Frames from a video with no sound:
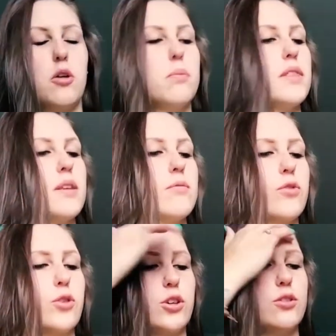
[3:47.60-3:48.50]
open them
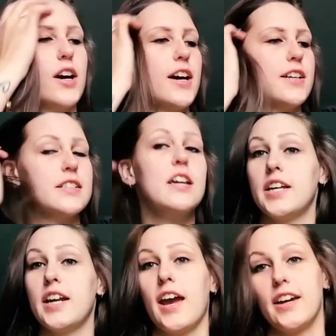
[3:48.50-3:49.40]
for you guys
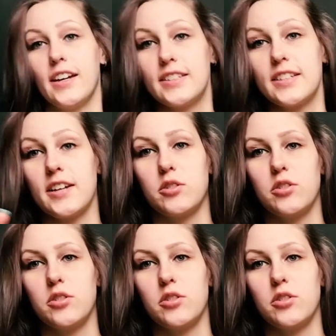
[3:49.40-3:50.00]
today. It's now